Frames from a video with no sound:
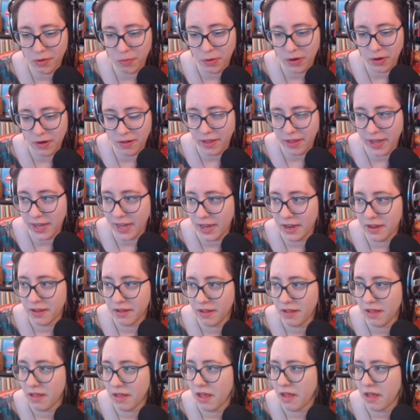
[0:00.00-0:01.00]
where like I
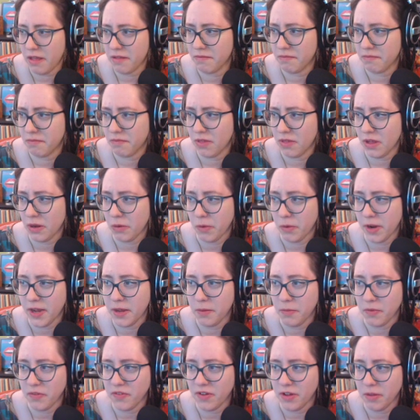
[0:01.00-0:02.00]
think
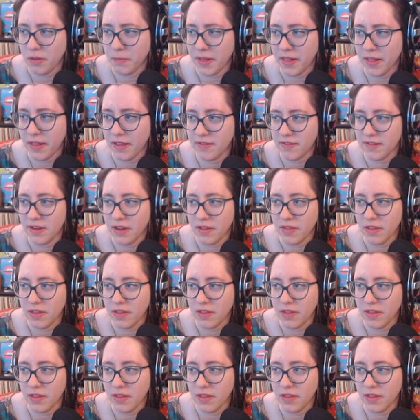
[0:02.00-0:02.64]
Ryan was telling me last night that